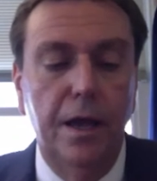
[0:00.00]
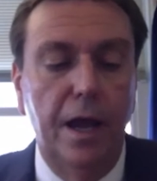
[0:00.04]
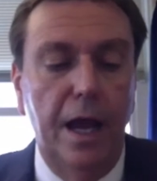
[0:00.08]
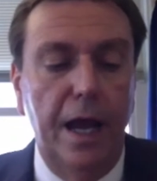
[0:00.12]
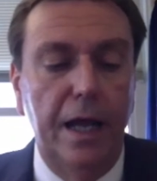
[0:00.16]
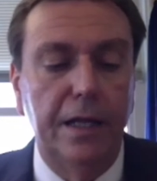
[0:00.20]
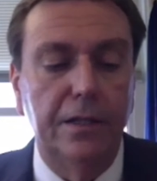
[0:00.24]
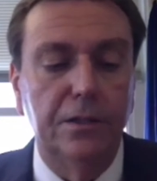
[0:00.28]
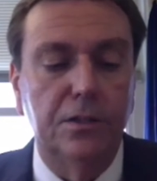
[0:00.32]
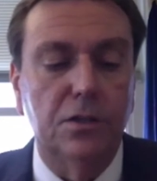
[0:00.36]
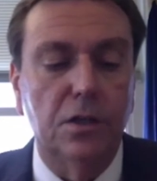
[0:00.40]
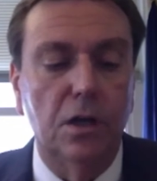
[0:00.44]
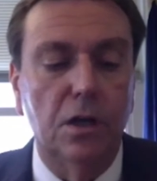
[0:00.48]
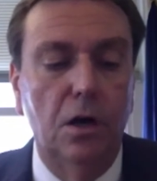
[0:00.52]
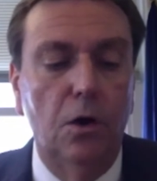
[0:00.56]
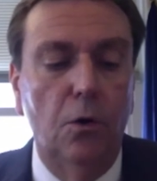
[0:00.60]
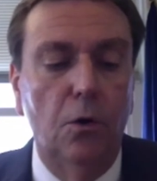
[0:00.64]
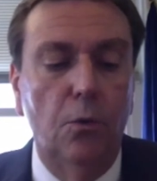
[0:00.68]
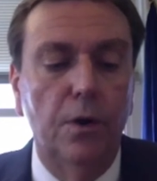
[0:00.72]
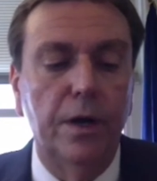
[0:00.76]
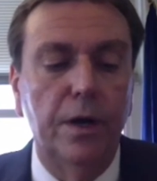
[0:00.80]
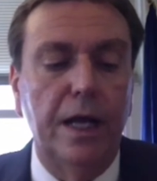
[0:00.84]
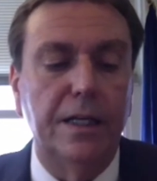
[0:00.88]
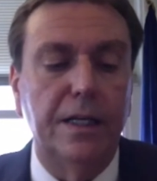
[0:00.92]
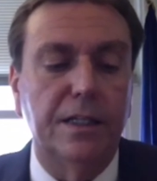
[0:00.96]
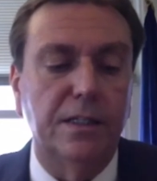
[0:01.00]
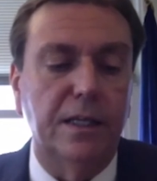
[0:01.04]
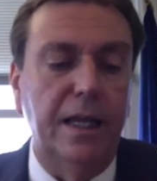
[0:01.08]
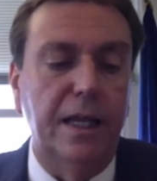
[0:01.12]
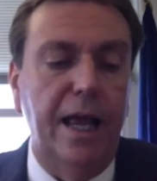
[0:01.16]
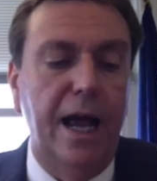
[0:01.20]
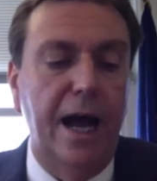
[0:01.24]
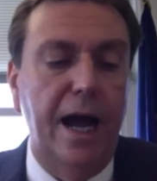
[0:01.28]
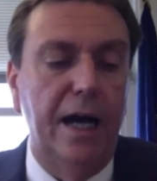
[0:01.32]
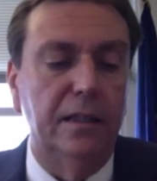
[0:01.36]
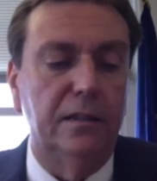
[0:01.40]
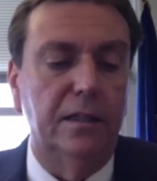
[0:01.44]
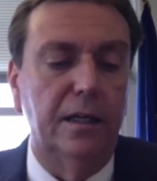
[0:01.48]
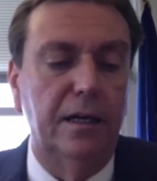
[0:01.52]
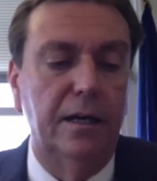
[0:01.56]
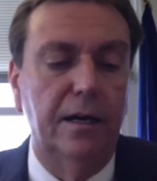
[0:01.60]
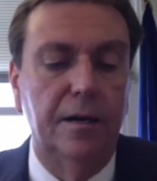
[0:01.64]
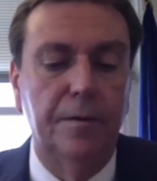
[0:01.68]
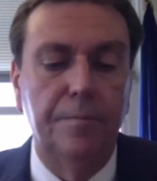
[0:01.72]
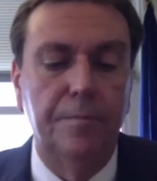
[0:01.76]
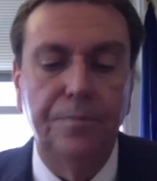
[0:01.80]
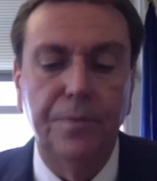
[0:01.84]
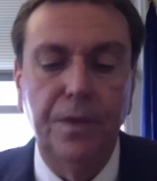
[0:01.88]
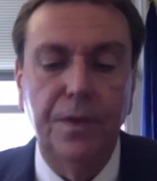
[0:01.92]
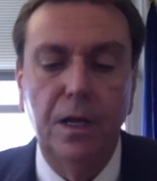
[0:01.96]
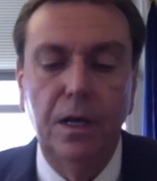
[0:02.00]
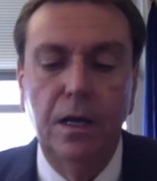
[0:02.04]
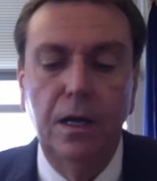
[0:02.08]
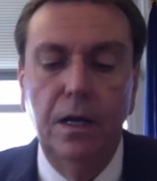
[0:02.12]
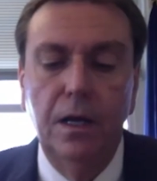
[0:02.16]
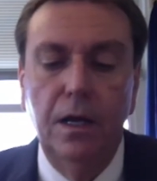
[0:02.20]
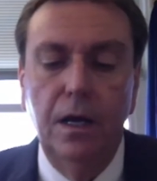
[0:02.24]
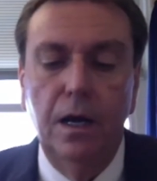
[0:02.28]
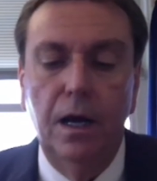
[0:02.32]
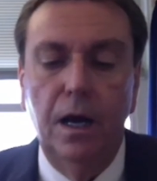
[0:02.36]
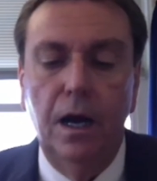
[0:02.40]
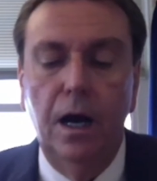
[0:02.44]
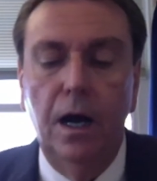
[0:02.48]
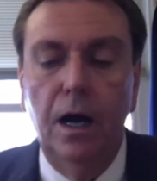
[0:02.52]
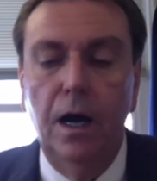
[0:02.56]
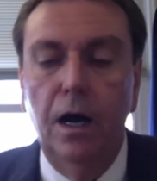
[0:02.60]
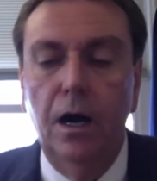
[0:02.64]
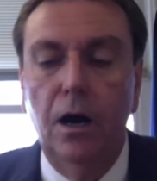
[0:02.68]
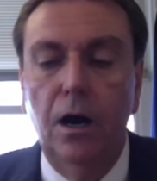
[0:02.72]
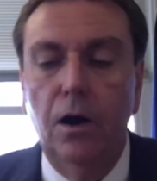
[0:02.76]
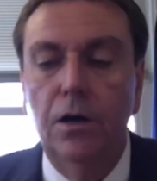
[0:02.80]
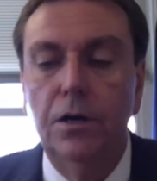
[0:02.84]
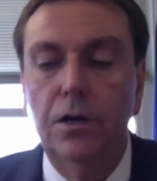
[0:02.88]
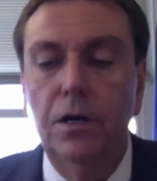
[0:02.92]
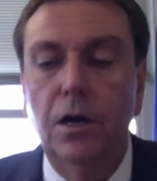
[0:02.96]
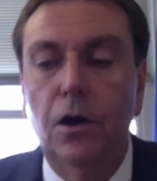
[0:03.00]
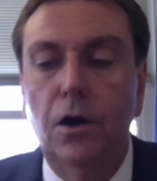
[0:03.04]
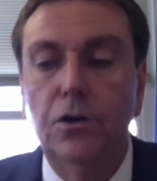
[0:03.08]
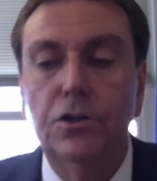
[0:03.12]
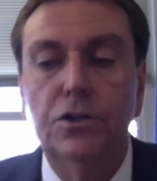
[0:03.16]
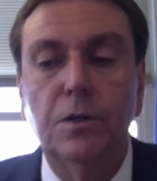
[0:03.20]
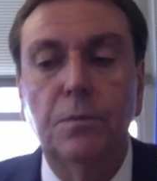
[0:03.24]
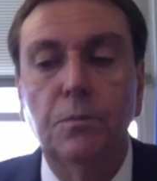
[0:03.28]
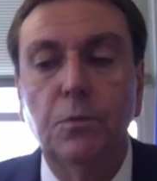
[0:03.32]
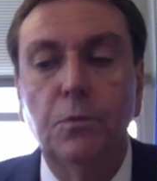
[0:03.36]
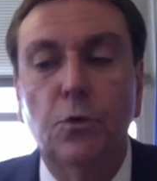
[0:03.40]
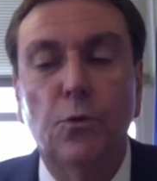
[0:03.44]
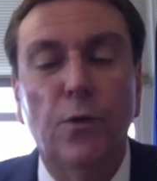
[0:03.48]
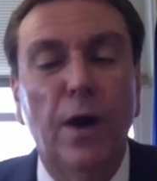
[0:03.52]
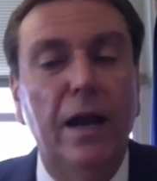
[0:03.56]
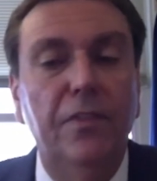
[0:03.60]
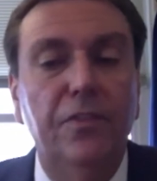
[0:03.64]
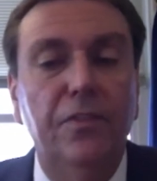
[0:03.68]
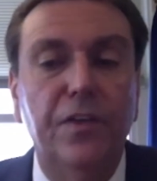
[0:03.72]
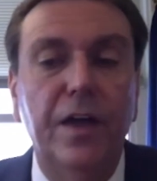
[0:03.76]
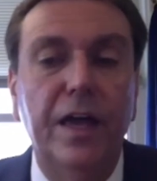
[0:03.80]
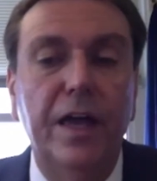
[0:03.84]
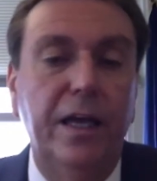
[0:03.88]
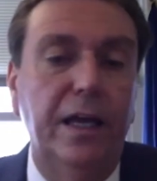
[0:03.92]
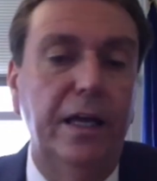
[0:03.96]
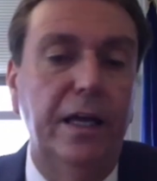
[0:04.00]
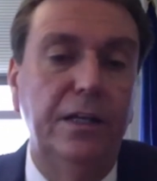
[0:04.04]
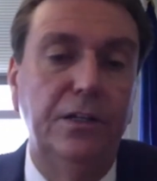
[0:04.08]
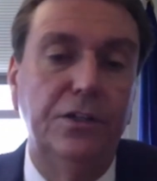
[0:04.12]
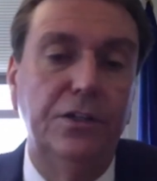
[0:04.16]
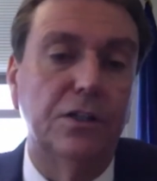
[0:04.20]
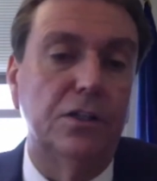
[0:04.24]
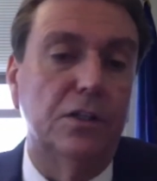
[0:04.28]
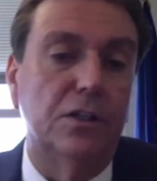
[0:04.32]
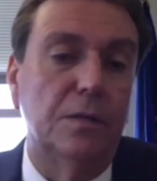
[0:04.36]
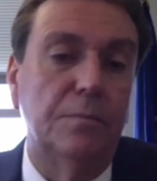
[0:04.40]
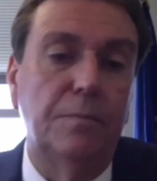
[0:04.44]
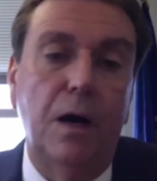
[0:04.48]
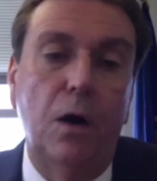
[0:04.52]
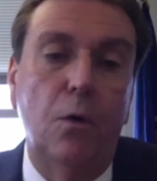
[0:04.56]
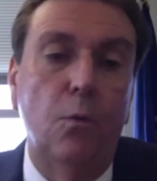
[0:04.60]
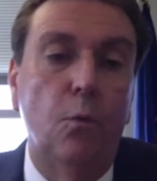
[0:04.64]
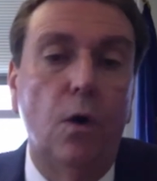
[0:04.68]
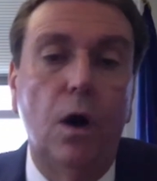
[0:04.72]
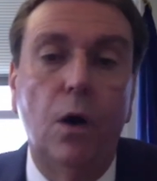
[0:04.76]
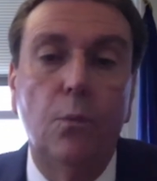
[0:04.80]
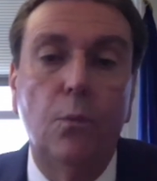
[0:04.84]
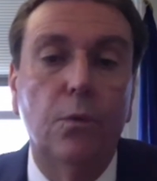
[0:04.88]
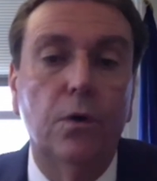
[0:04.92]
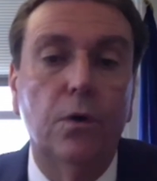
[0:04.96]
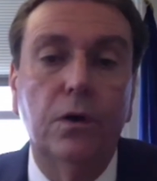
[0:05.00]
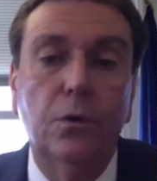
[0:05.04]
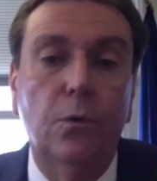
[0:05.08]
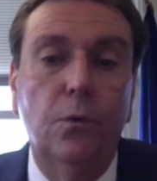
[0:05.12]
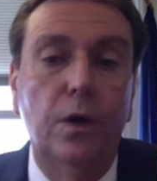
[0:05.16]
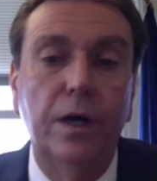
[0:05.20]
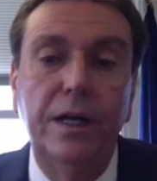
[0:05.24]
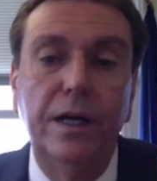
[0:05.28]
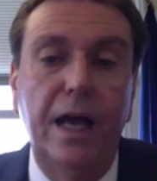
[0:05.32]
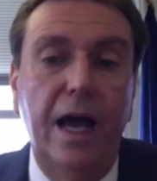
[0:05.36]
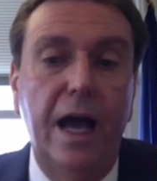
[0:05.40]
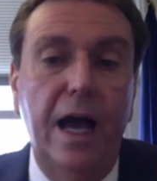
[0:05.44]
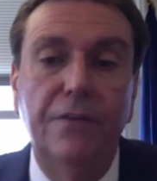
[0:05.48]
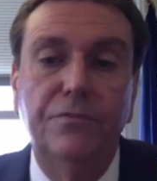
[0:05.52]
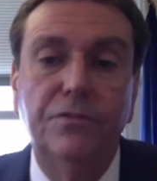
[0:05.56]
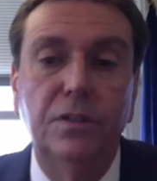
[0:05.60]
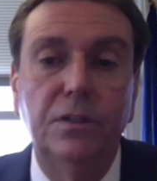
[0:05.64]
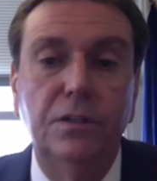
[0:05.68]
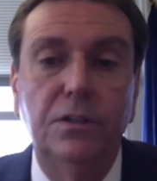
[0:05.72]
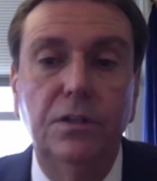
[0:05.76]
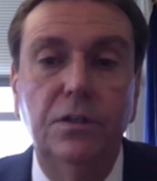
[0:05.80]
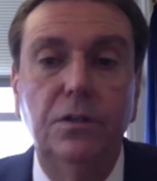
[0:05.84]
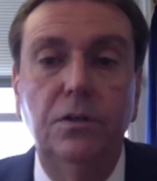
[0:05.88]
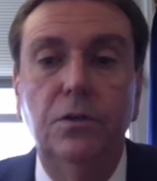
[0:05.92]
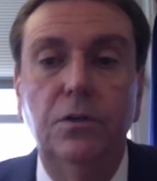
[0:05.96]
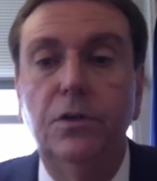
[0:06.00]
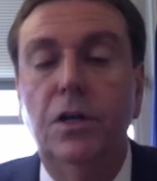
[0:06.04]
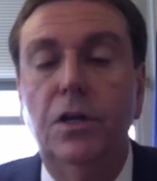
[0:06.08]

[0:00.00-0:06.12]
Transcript: And so what I see out there are some great thinking just about what we're going to have to do.